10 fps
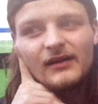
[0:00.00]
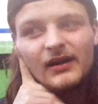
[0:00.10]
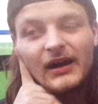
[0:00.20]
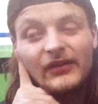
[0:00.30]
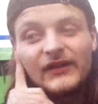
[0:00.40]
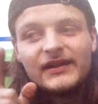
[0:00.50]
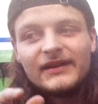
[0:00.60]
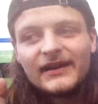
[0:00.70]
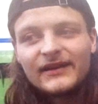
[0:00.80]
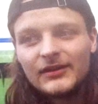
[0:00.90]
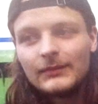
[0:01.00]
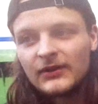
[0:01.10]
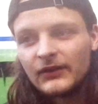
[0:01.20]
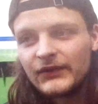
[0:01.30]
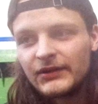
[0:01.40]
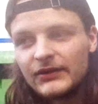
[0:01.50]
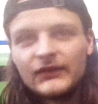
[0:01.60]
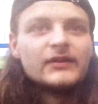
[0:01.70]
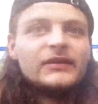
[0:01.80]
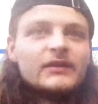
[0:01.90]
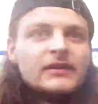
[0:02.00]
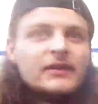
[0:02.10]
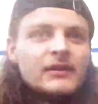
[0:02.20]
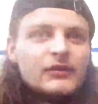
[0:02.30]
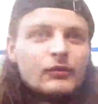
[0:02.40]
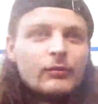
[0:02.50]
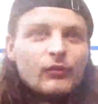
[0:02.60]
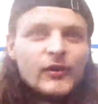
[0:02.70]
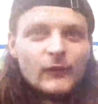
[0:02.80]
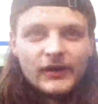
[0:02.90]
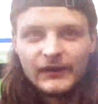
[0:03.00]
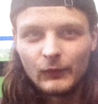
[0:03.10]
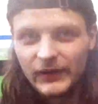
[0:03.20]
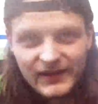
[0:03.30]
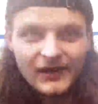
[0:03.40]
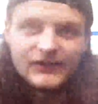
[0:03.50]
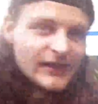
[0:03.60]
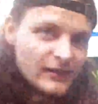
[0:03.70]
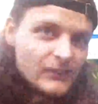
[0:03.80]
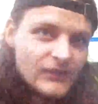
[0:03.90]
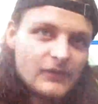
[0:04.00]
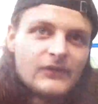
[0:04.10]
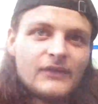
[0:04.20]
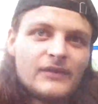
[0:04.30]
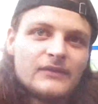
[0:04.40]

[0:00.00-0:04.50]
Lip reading: I think he takes himself seriously to a point where we can't take him seriously.